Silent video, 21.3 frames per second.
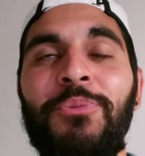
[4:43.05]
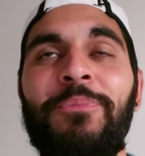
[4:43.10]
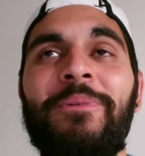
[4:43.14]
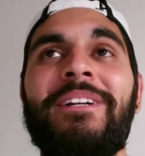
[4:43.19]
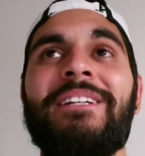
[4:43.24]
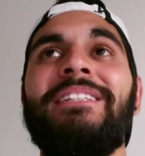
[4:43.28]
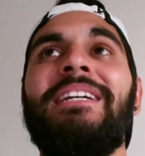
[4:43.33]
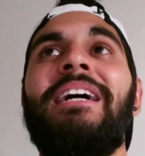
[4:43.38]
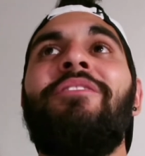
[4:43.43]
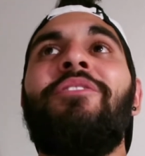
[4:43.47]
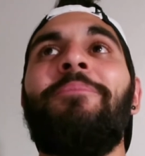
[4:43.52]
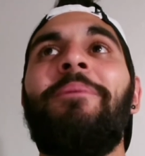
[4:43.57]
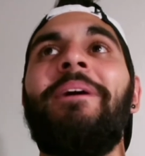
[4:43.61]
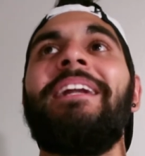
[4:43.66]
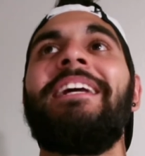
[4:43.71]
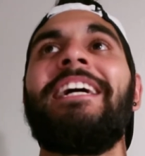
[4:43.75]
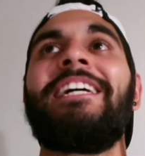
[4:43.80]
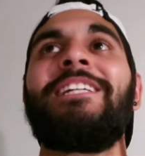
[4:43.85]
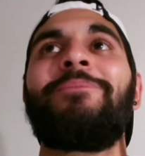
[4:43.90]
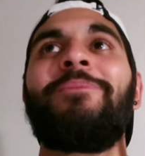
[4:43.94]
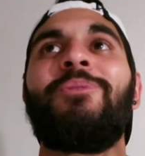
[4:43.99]
because everybody
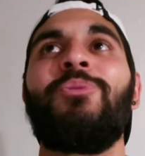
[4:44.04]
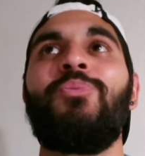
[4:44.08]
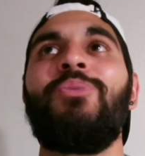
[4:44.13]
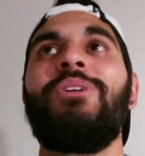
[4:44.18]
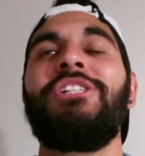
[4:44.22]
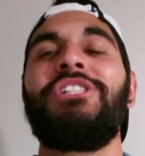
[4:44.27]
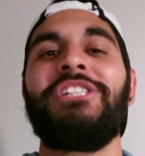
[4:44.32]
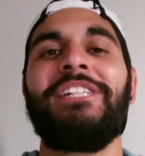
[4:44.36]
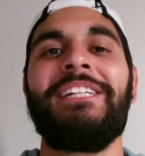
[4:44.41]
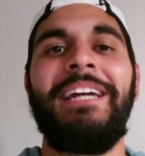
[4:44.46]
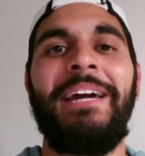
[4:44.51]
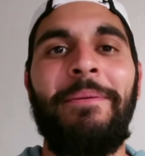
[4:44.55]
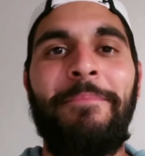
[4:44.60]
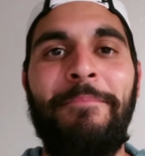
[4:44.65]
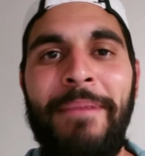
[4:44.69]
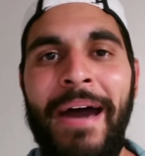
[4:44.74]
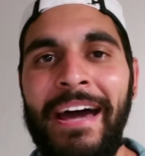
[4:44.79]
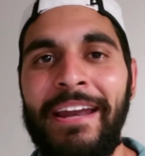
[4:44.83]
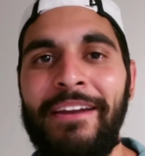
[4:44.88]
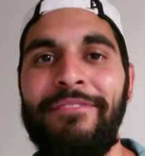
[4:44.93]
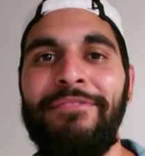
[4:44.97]
has been wishing and
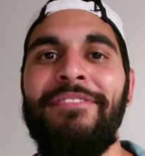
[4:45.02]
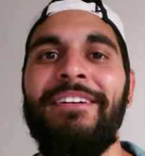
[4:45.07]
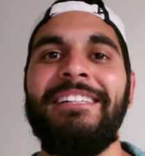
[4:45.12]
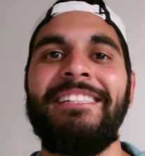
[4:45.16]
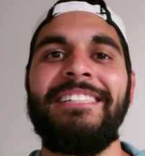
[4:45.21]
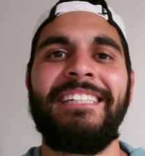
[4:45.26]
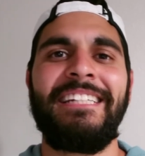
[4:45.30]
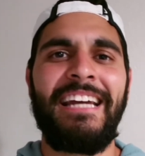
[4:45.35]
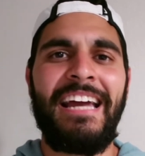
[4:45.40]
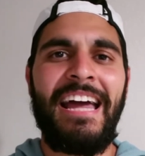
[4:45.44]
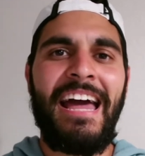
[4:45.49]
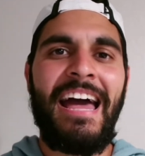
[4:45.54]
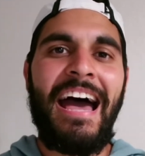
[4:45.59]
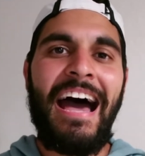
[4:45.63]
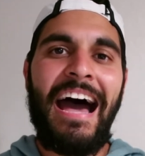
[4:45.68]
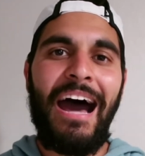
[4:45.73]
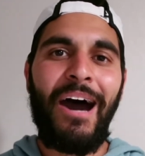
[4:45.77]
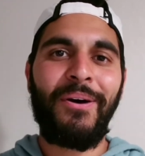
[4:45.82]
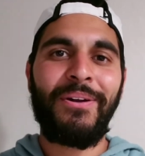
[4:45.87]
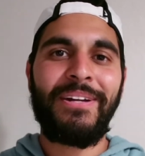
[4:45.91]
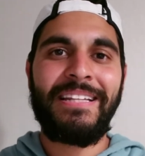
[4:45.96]
manifesting
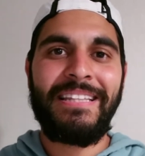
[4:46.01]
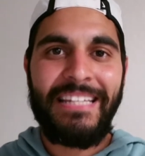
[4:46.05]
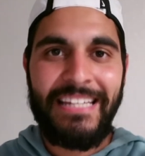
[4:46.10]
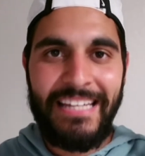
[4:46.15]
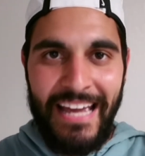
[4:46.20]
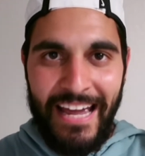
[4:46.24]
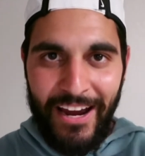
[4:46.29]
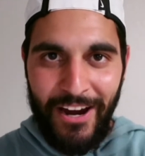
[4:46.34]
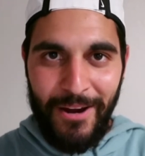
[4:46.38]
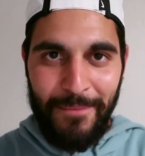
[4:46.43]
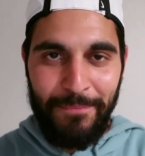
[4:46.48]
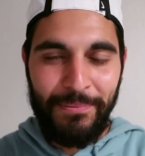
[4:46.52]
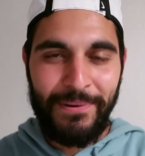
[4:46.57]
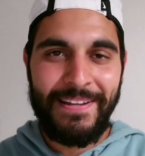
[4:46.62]
out in the air,